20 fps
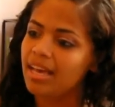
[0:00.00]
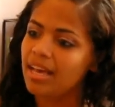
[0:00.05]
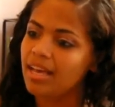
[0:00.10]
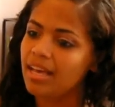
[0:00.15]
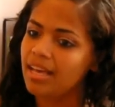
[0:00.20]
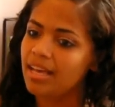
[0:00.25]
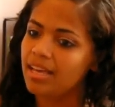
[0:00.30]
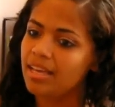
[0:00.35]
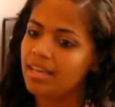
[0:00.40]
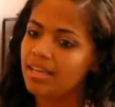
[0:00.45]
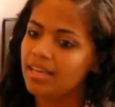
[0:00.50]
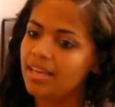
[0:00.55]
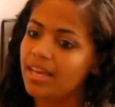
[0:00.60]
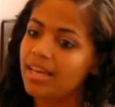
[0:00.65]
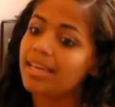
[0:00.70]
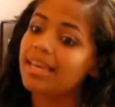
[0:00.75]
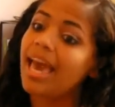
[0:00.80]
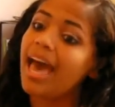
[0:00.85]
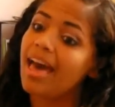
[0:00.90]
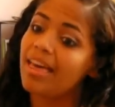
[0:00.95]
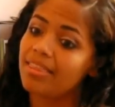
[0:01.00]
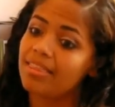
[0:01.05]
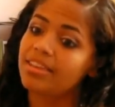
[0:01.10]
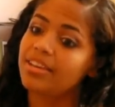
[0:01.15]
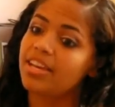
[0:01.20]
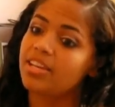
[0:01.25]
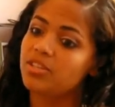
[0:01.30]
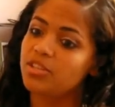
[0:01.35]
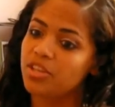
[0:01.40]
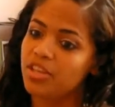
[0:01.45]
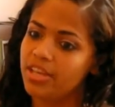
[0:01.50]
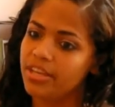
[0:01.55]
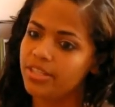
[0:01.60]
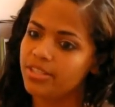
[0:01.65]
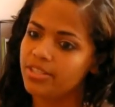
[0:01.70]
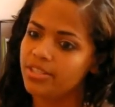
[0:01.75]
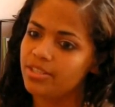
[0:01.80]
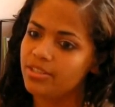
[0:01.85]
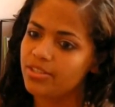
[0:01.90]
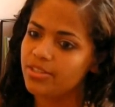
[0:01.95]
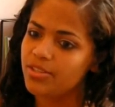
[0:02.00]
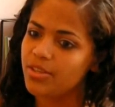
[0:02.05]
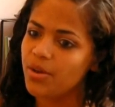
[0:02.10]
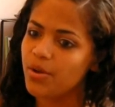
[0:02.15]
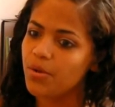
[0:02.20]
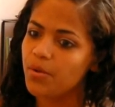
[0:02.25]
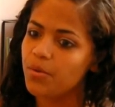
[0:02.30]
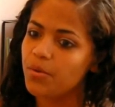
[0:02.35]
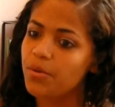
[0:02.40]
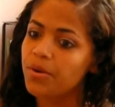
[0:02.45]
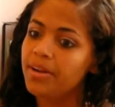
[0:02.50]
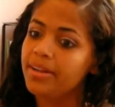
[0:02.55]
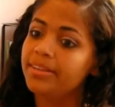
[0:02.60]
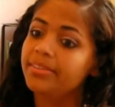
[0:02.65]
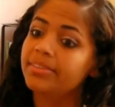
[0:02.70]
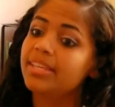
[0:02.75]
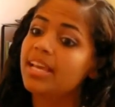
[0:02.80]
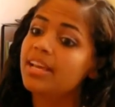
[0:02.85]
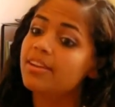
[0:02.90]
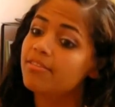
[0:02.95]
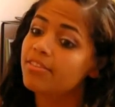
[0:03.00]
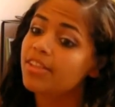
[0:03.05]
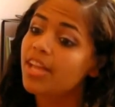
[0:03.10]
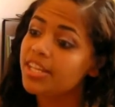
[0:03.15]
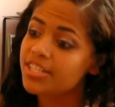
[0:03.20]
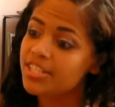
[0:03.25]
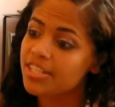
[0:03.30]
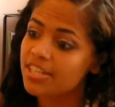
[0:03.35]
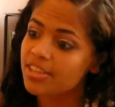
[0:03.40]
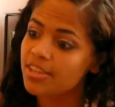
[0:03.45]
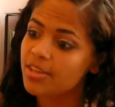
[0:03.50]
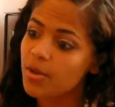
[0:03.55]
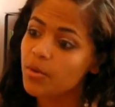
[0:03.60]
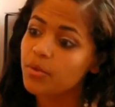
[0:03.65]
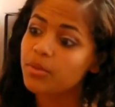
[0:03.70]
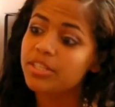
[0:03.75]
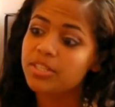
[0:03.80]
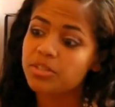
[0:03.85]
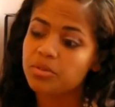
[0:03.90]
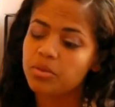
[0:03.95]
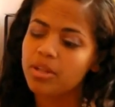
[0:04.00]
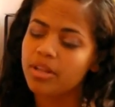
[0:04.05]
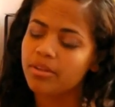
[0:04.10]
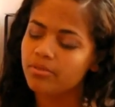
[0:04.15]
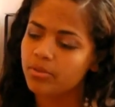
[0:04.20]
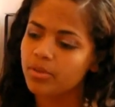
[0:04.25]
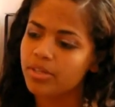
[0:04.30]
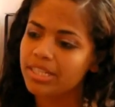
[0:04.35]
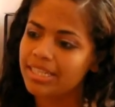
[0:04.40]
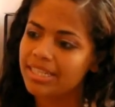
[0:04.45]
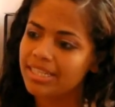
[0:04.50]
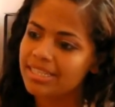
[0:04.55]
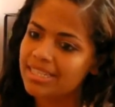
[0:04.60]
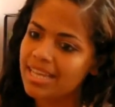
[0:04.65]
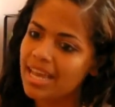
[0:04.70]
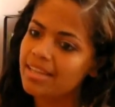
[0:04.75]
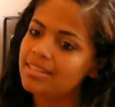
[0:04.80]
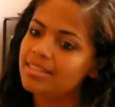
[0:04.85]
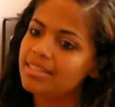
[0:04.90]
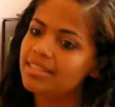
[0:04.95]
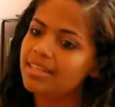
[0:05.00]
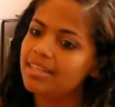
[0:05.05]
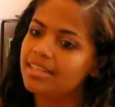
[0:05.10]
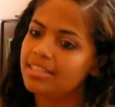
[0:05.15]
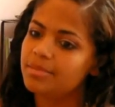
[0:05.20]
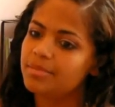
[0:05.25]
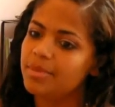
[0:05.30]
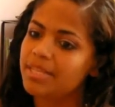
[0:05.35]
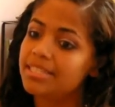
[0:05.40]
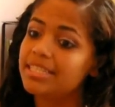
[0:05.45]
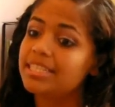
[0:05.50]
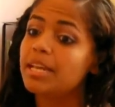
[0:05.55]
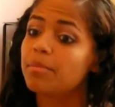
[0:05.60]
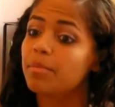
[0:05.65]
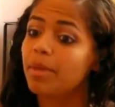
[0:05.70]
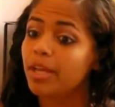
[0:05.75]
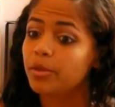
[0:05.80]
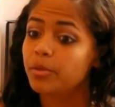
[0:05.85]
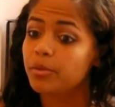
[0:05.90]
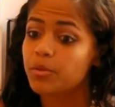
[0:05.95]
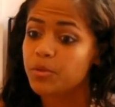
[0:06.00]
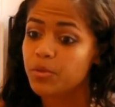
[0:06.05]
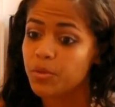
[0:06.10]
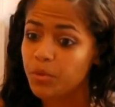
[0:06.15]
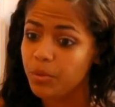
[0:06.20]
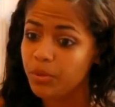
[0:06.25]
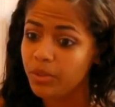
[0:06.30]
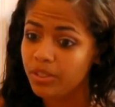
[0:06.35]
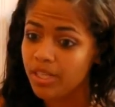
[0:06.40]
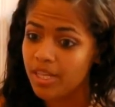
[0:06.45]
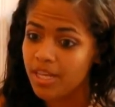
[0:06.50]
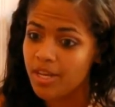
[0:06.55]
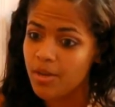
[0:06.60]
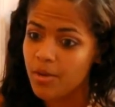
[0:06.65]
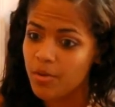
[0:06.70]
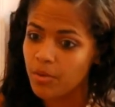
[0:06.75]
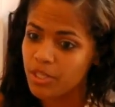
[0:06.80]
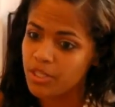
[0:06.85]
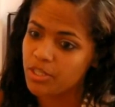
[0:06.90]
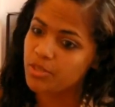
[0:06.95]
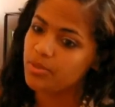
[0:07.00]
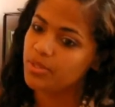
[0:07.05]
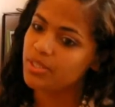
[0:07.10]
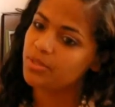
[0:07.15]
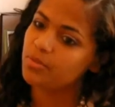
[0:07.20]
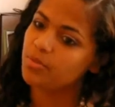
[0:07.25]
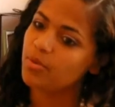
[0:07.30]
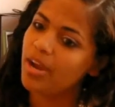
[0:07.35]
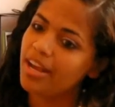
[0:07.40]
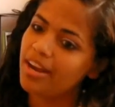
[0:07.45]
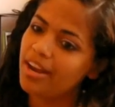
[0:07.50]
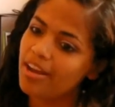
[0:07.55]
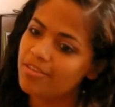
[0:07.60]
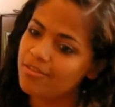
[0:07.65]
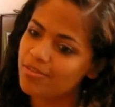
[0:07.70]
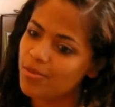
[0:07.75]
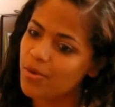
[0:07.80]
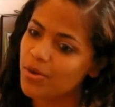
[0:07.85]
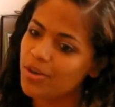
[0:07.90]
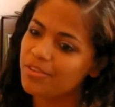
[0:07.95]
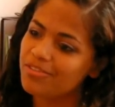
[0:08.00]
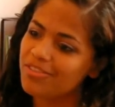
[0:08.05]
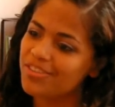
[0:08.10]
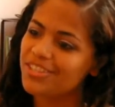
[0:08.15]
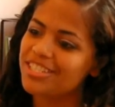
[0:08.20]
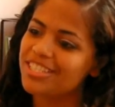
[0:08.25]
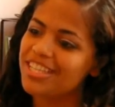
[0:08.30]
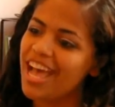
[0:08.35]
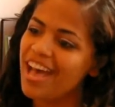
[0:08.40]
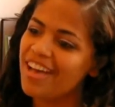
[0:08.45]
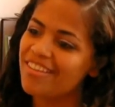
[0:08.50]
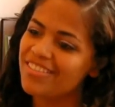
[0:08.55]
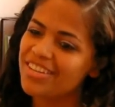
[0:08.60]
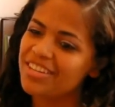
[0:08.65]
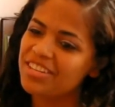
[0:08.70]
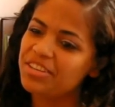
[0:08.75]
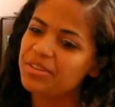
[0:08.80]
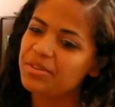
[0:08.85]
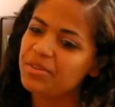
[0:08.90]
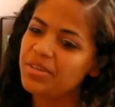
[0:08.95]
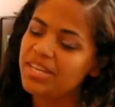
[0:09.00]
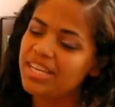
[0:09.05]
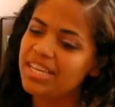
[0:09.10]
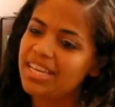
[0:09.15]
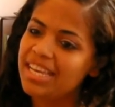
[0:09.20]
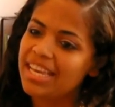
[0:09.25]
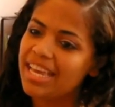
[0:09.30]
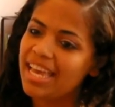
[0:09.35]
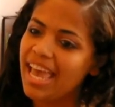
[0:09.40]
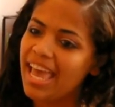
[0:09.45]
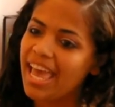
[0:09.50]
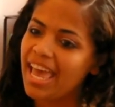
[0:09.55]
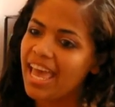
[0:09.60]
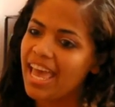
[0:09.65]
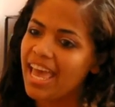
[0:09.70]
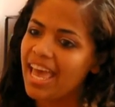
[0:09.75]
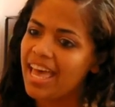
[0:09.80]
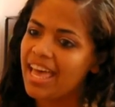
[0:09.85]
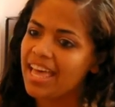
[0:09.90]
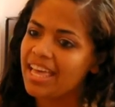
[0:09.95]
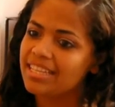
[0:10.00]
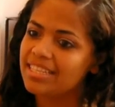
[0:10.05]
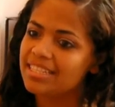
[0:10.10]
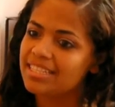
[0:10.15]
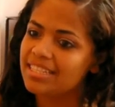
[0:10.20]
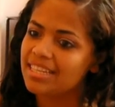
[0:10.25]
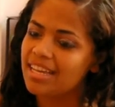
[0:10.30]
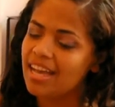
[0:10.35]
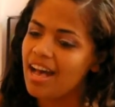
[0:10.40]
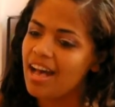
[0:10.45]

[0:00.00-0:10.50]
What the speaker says: a Catholic education. So in Flushing, the only school I've really attended has been St. Michael's School, which was right on 41st Avenue. And